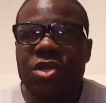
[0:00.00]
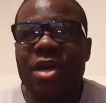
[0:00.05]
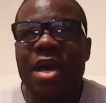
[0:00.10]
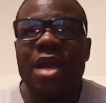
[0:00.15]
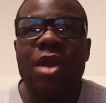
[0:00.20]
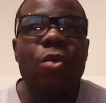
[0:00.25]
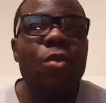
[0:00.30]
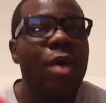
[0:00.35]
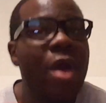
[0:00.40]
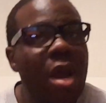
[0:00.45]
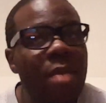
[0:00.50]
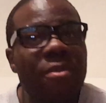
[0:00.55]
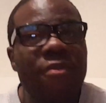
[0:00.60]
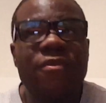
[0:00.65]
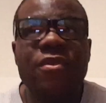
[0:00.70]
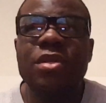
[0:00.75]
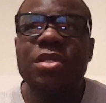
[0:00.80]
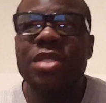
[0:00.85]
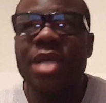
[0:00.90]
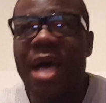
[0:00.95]
you gotta wear them a
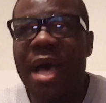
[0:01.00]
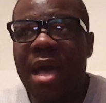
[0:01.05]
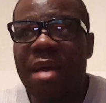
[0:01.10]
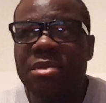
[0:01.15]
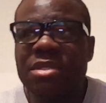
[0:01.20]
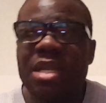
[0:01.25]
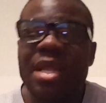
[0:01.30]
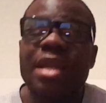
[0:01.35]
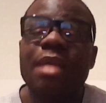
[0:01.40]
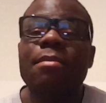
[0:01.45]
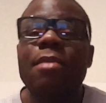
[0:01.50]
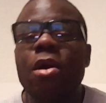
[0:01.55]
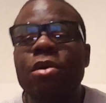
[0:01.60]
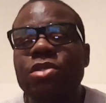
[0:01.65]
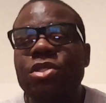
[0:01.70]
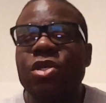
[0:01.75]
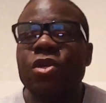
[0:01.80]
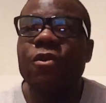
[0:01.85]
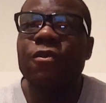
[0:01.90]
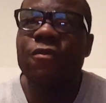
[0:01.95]
few times, so let them
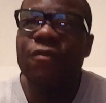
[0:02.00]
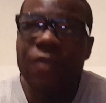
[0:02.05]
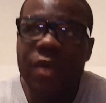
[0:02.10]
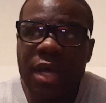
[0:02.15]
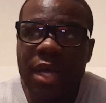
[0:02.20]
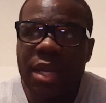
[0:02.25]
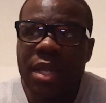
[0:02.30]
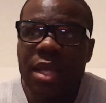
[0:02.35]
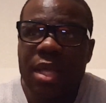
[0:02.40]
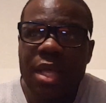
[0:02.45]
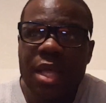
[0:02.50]
mold to your foot.